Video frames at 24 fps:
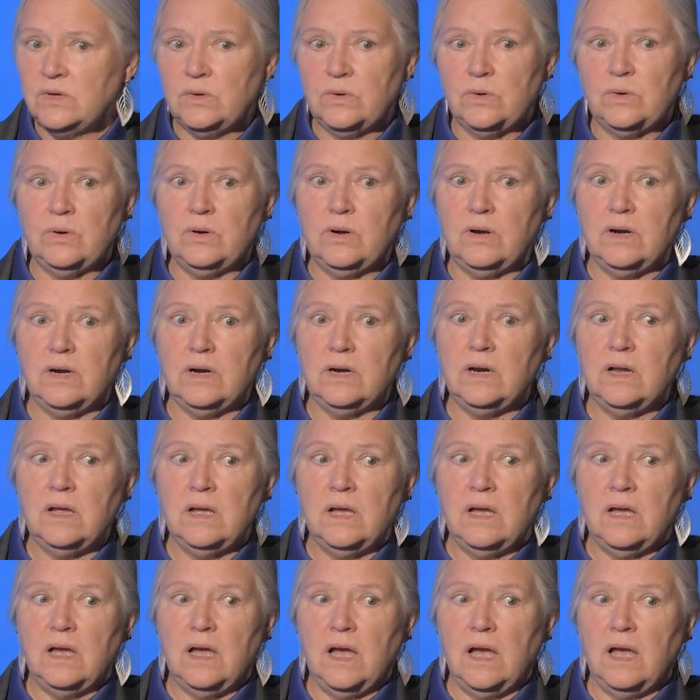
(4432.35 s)
or
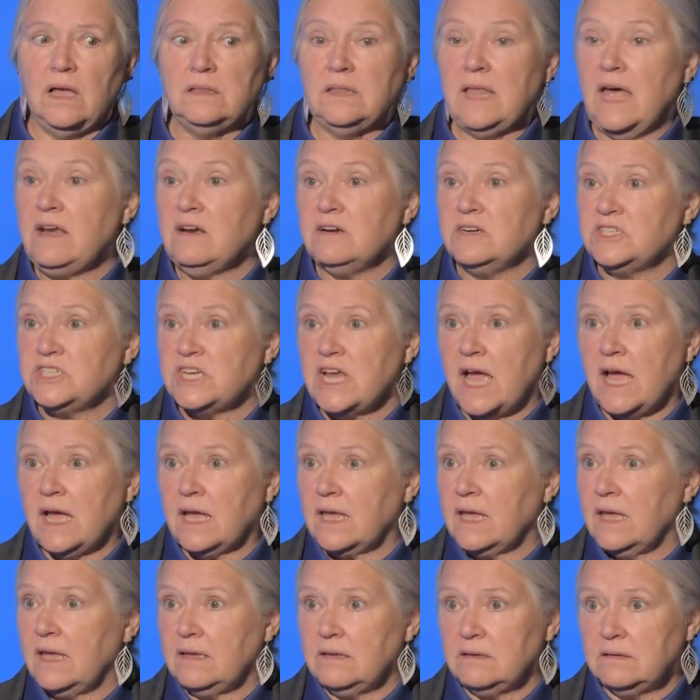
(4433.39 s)
a letter
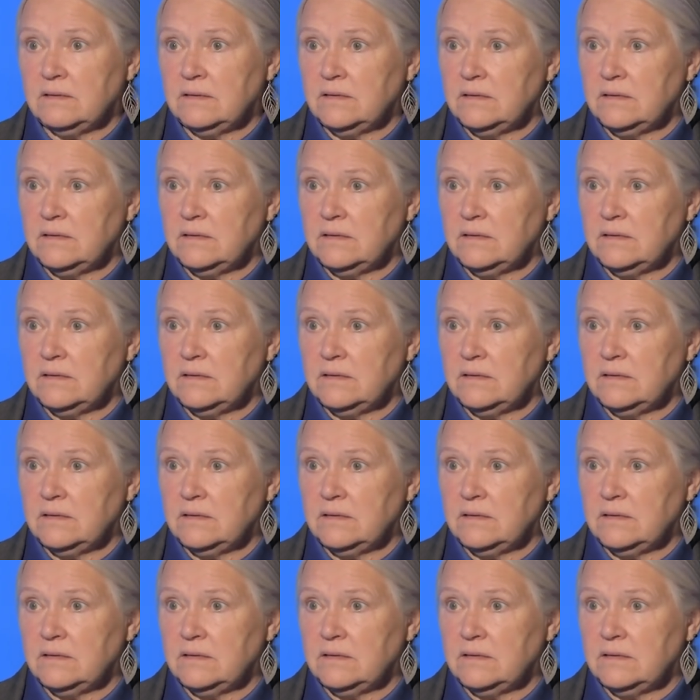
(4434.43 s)
jacket